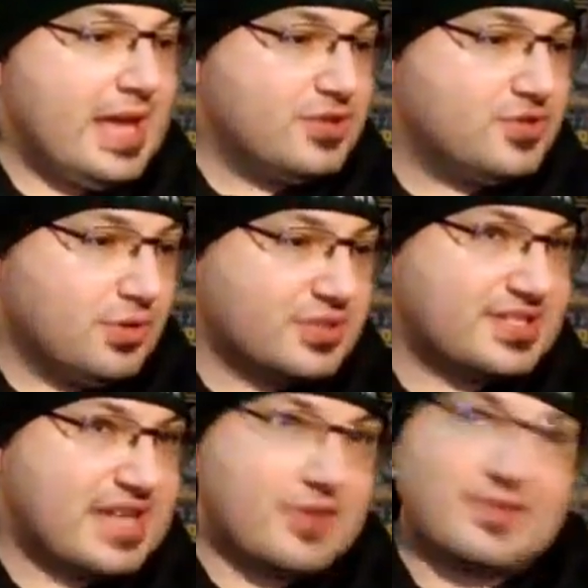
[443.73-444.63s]
And
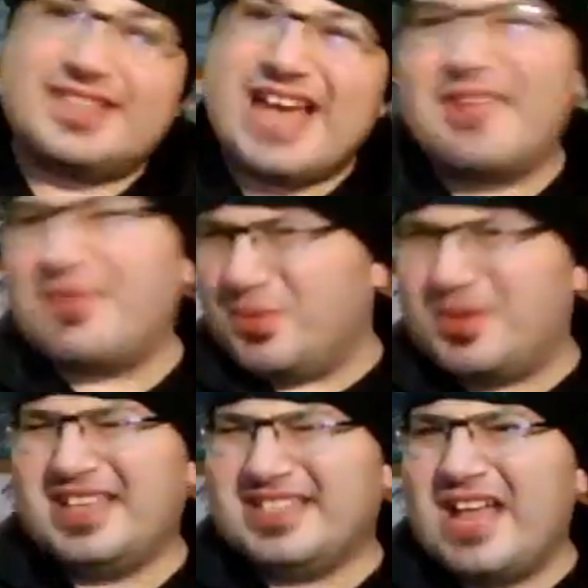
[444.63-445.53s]
George's character
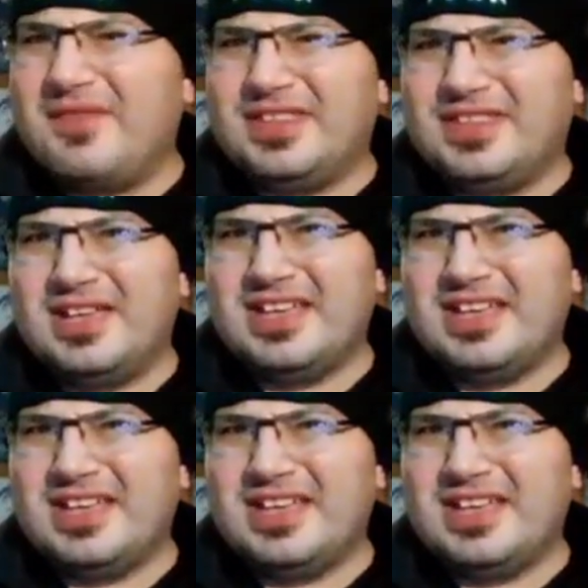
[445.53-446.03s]
is kind of